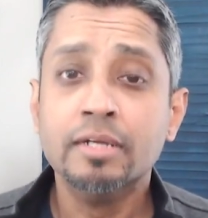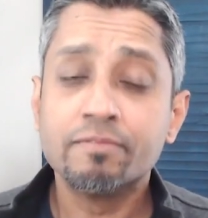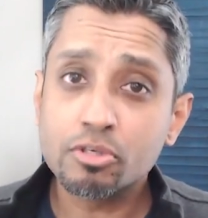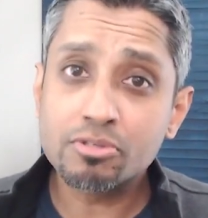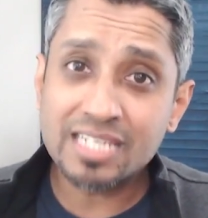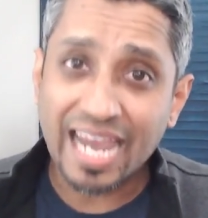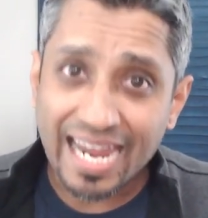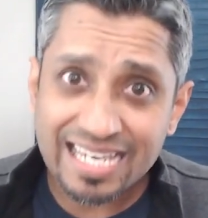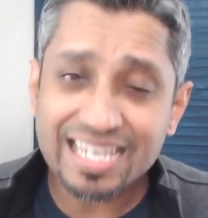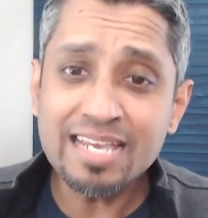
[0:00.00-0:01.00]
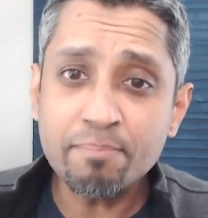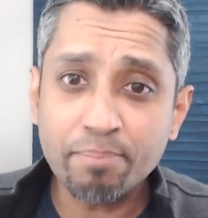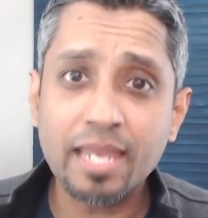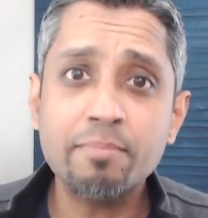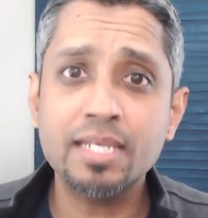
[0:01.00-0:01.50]
So taking
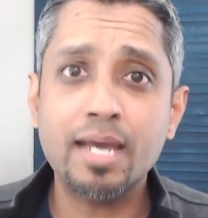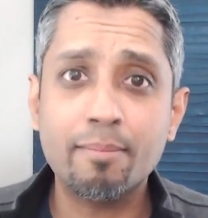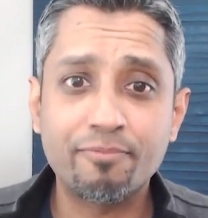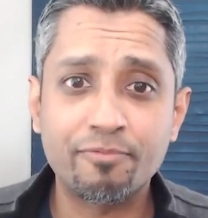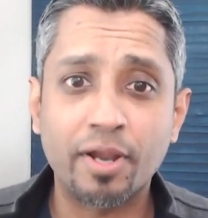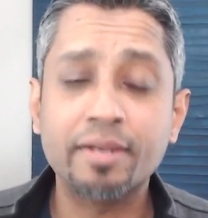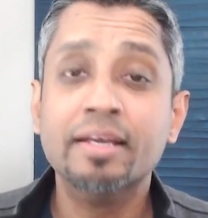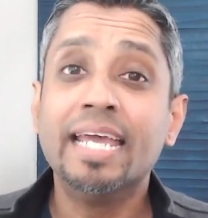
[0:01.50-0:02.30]
payment up front,